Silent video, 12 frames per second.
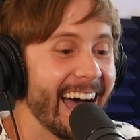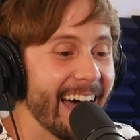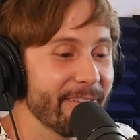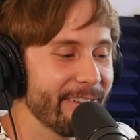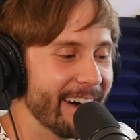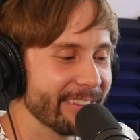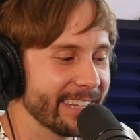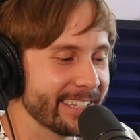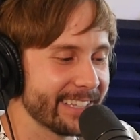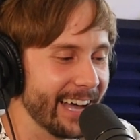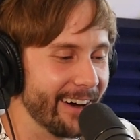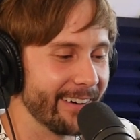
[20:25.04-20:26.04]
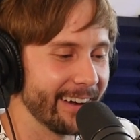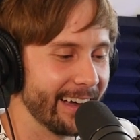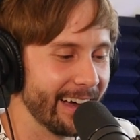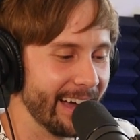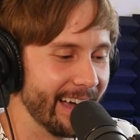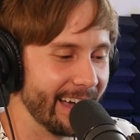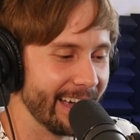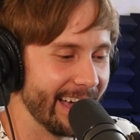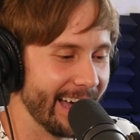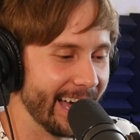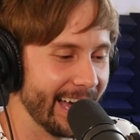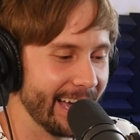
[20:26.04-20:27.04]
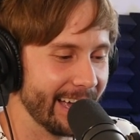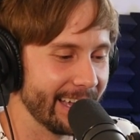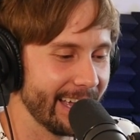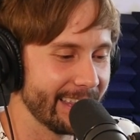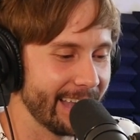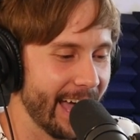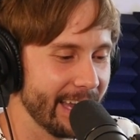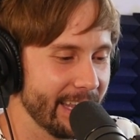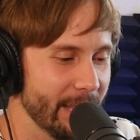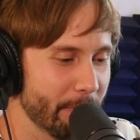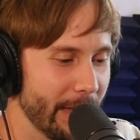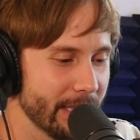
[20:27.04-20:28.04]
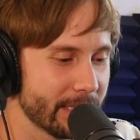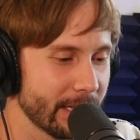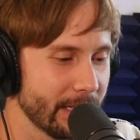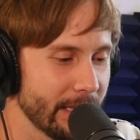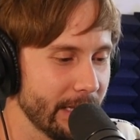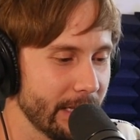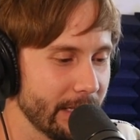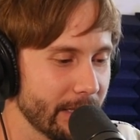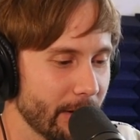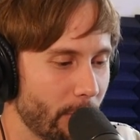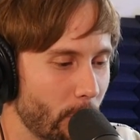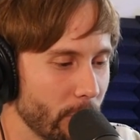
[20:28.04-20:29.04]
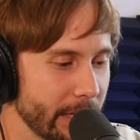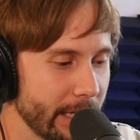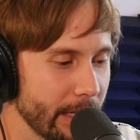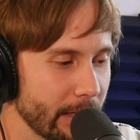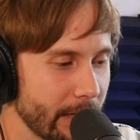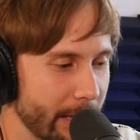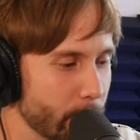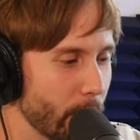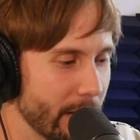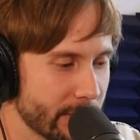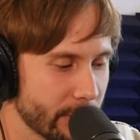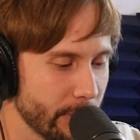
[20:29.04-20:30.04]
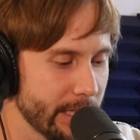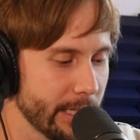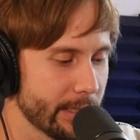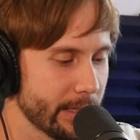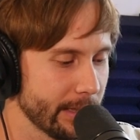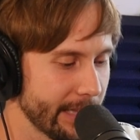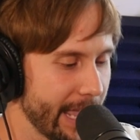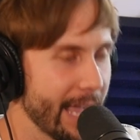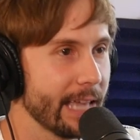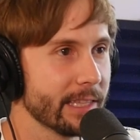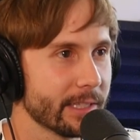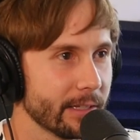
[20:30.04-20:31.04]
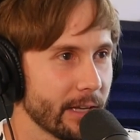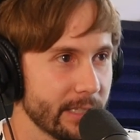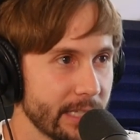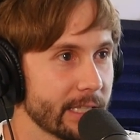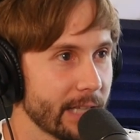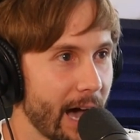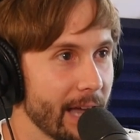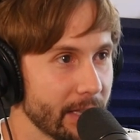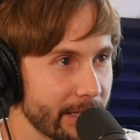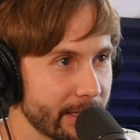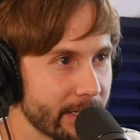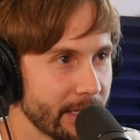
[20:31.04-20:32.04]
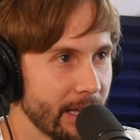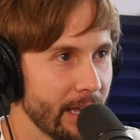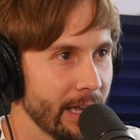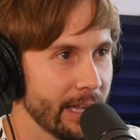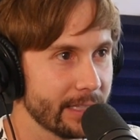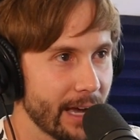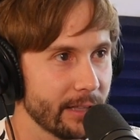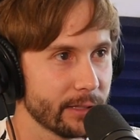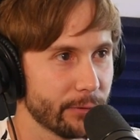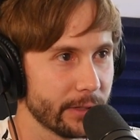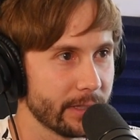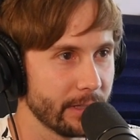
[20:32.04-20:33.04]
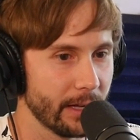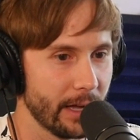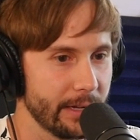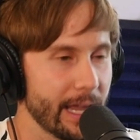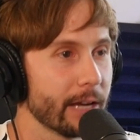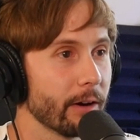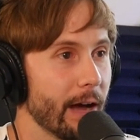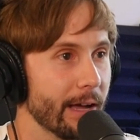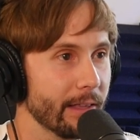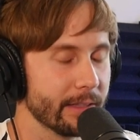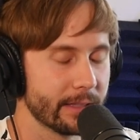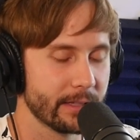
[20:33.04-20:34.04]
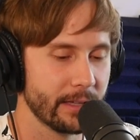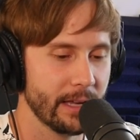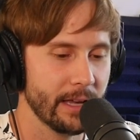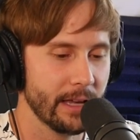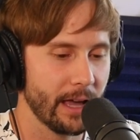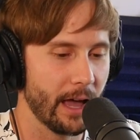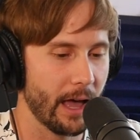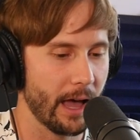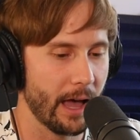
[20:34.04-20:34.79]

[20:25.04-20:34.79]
I, I found this out. Uh, uh that he basically only like as soon as he lands because he has his island, his island sure. uh, Necker Island, uh,